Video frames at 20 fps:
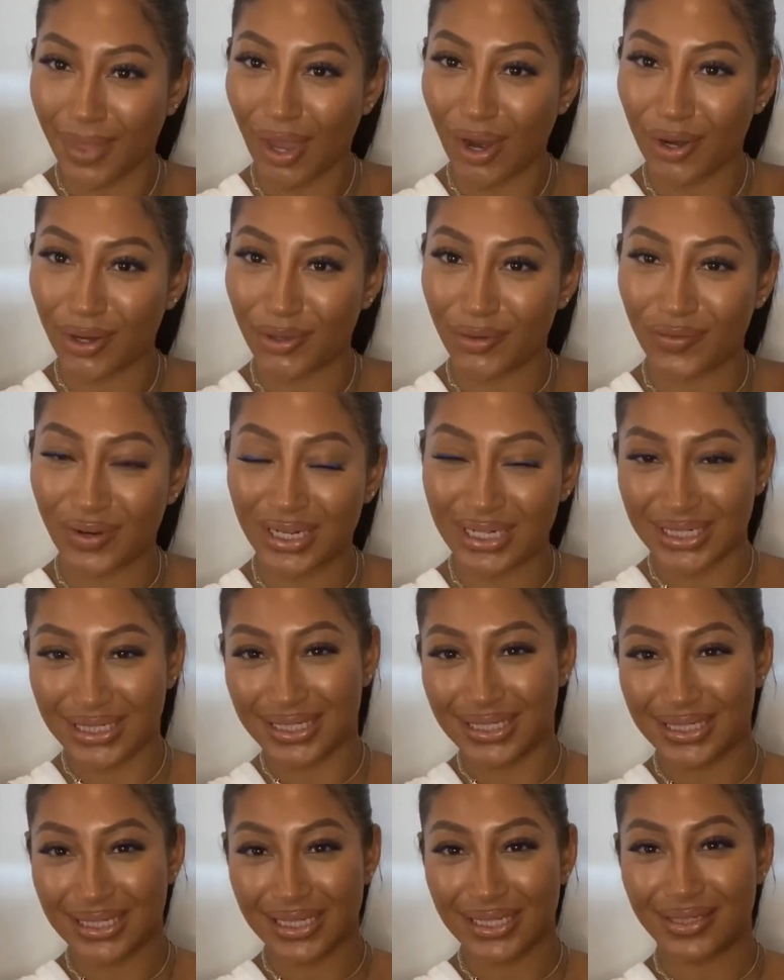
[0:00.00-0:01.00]
Are you ready
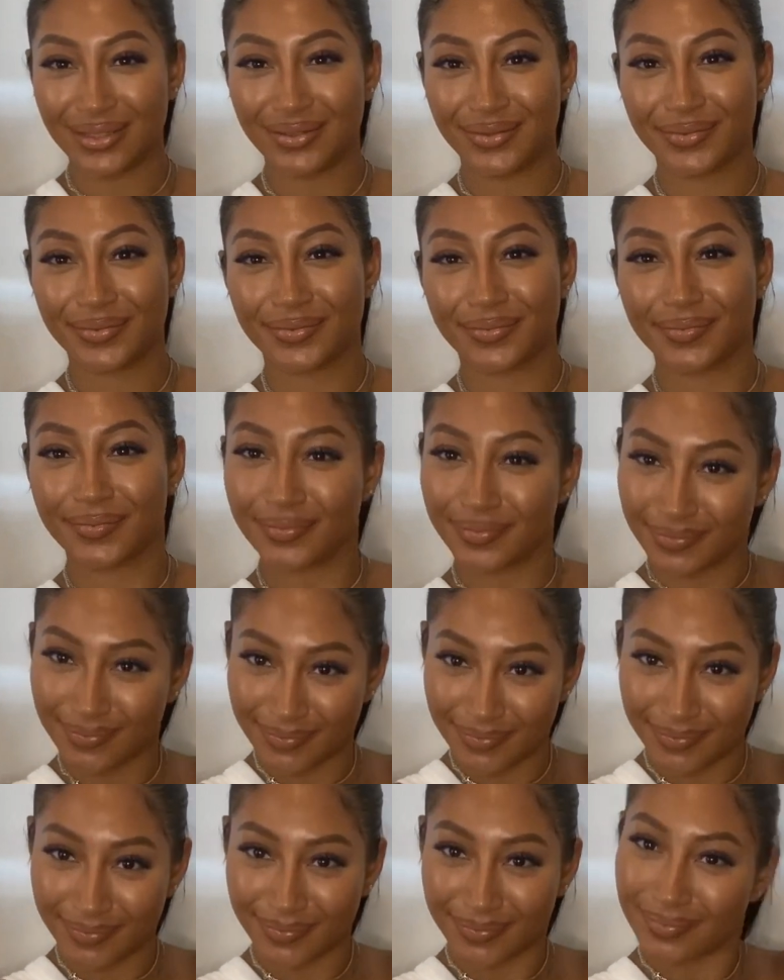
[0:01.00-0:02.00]
to see?
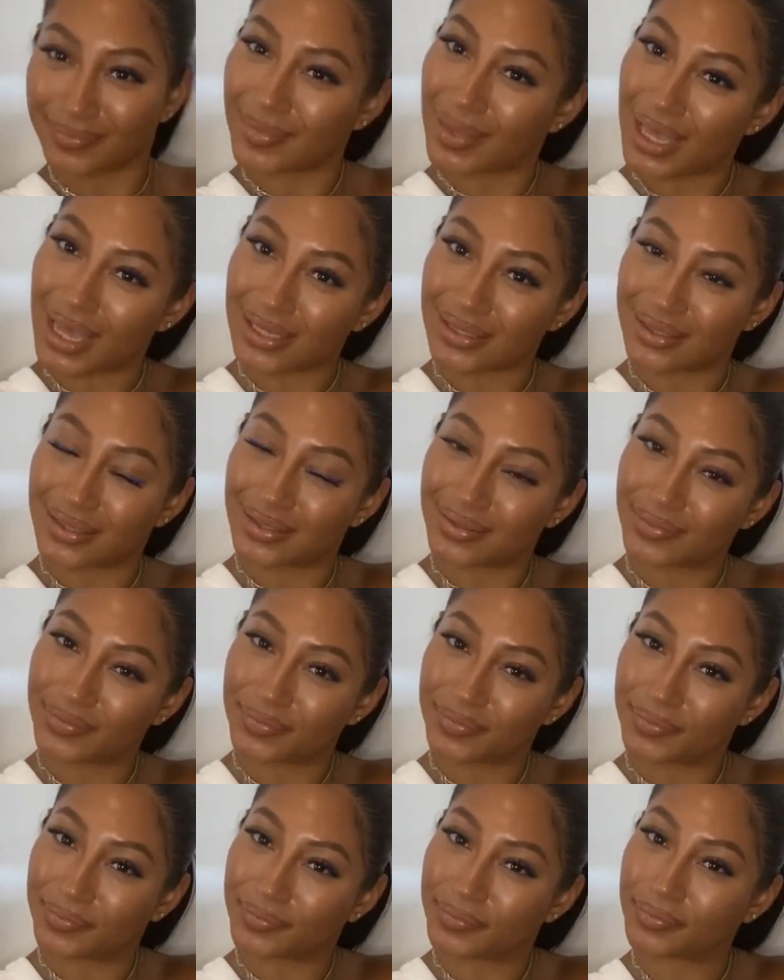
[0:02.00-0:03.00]
Yes?
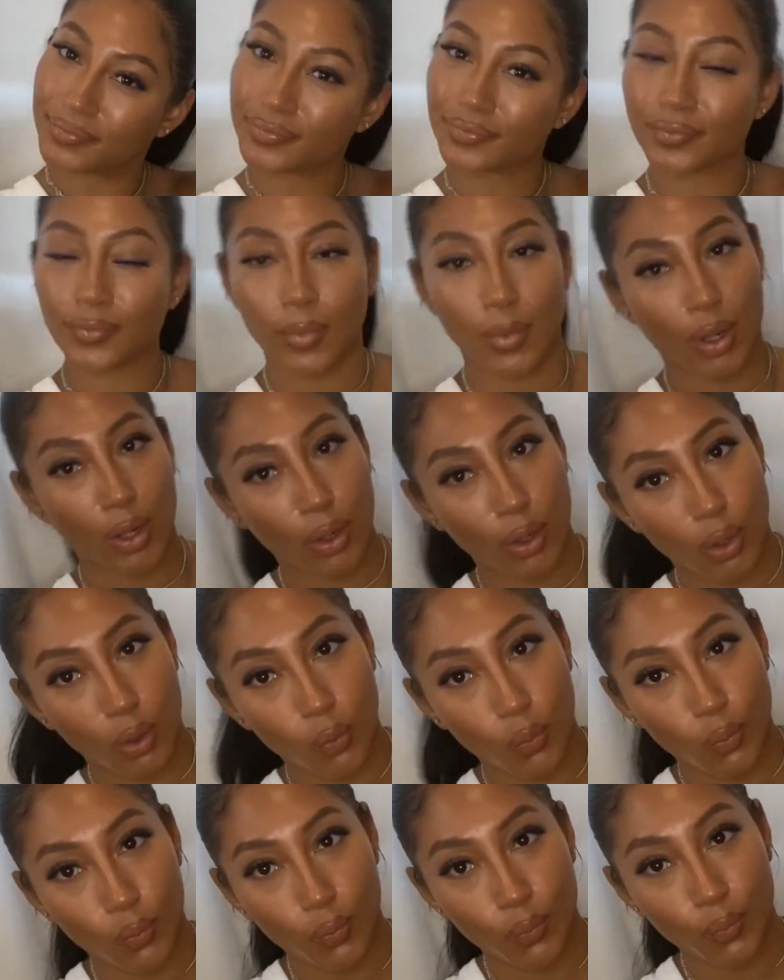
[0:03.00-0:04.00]

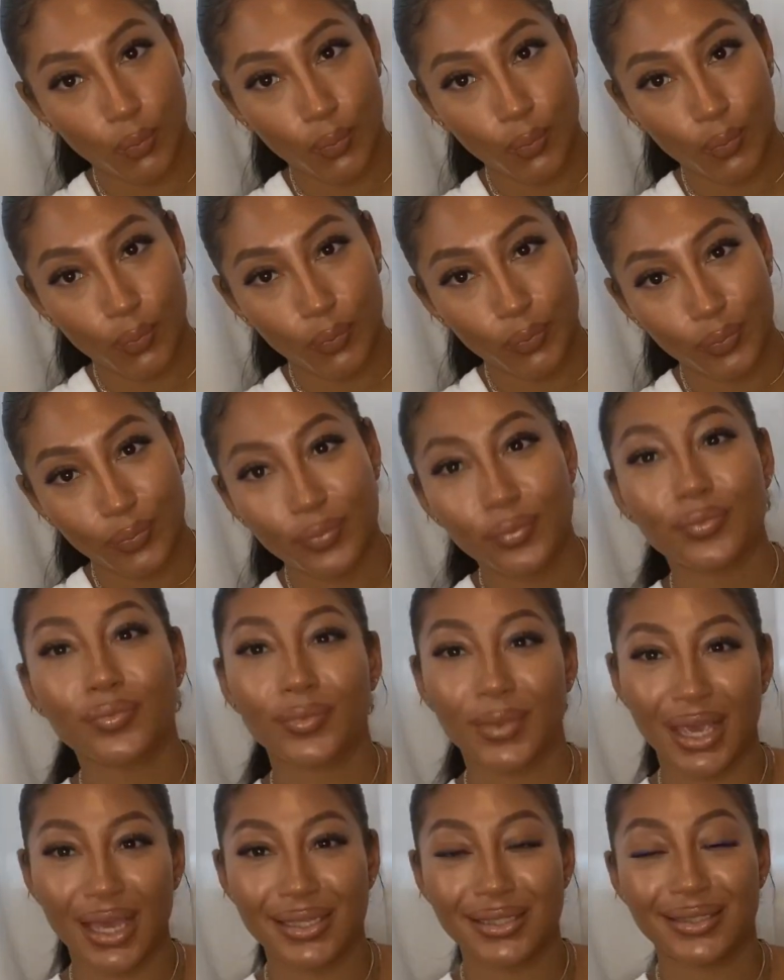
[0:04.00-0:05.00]
Nope?
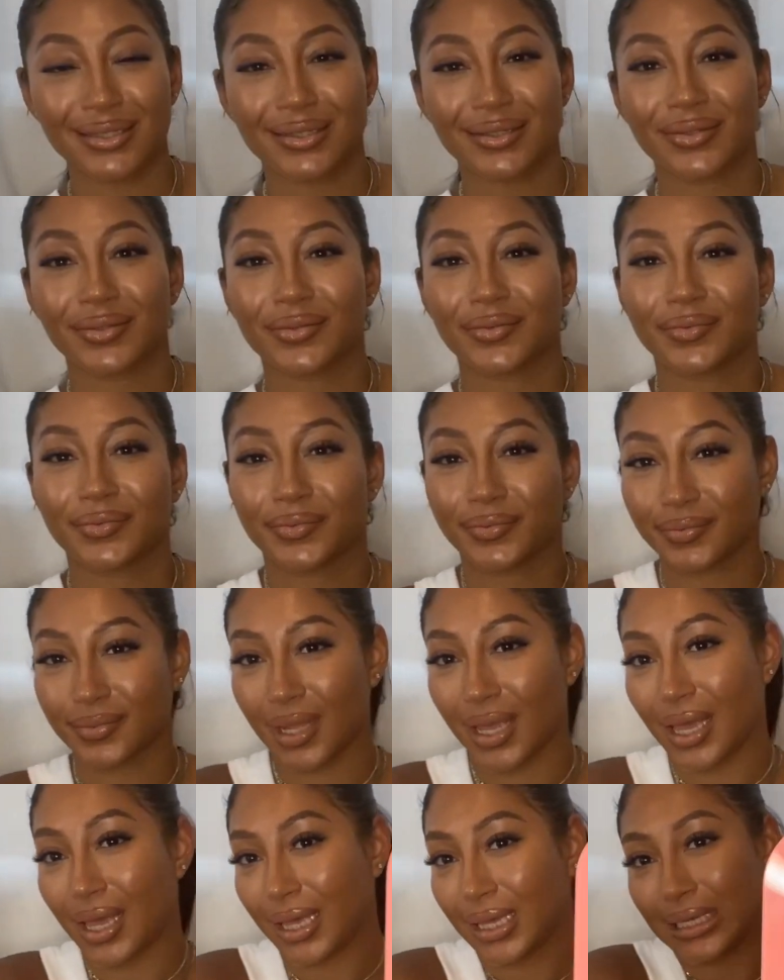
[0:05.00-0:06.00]
Yes.
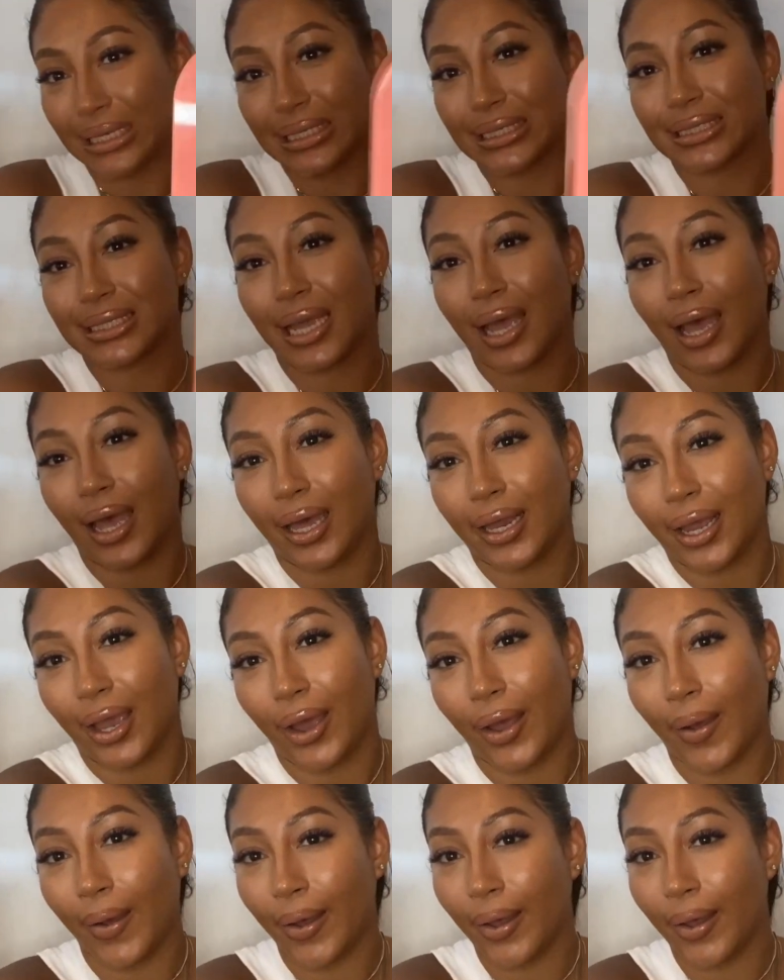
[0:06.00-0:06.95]
Ta-da!